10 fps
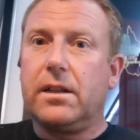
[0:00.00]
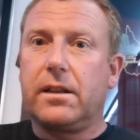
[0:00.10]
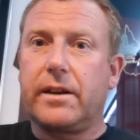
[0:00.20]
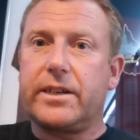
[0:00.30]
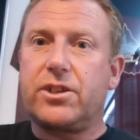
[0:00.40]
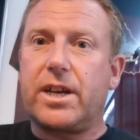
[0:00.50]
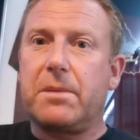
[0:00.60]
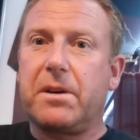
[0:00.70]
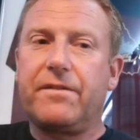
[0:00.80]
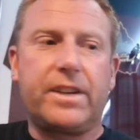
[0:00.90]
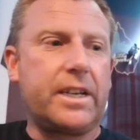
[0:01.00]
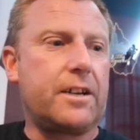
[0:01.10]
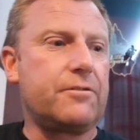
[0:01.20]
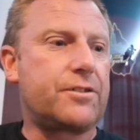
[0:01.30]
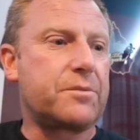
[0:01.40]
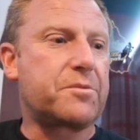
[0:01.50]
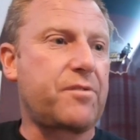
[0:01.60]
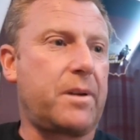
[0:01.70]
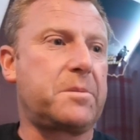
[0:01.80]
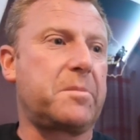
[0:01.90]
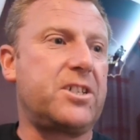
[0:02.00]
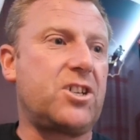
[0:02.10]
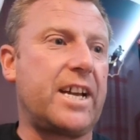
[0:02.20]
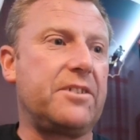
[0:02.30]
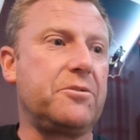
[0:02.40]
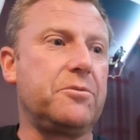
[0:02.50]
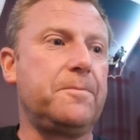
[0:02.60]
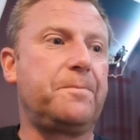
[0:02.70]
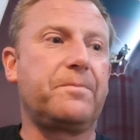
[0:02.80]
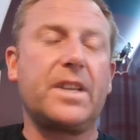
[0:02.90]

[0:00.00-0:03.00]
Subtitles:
Like, share my videos, subscribe to my channel.